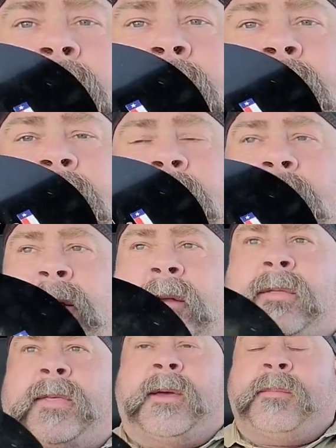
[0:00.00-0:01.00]
and
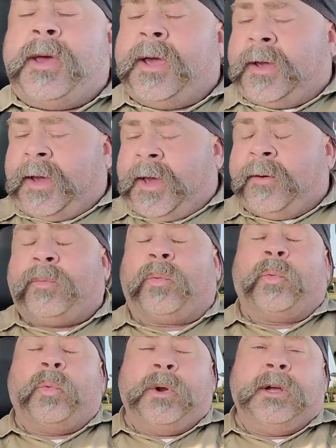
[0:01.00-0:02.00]
they make a
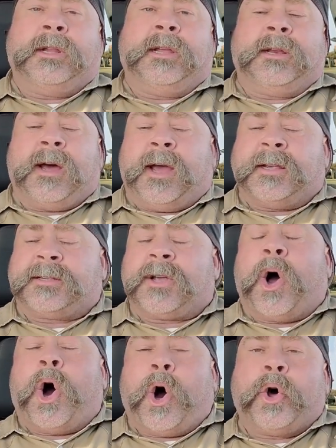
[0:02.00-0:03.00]
really nice
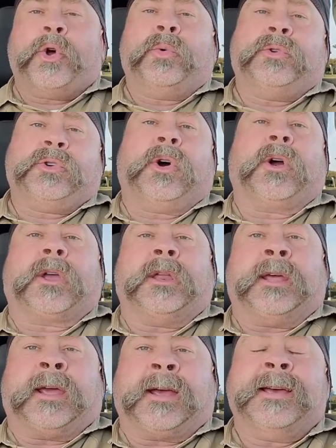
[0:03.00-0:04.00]
auto
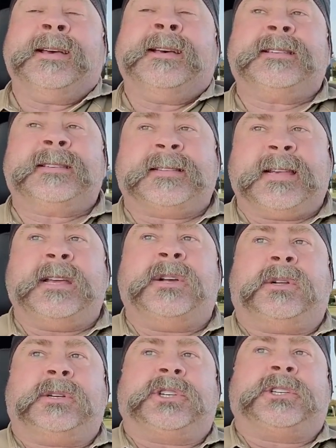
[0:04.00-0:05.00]
darkening
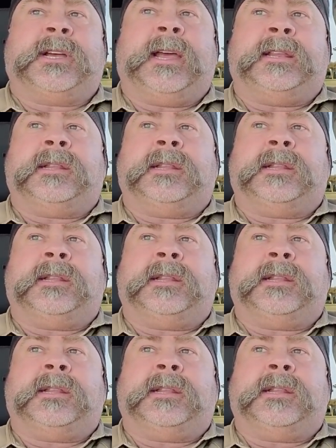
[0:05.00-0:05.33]
single shade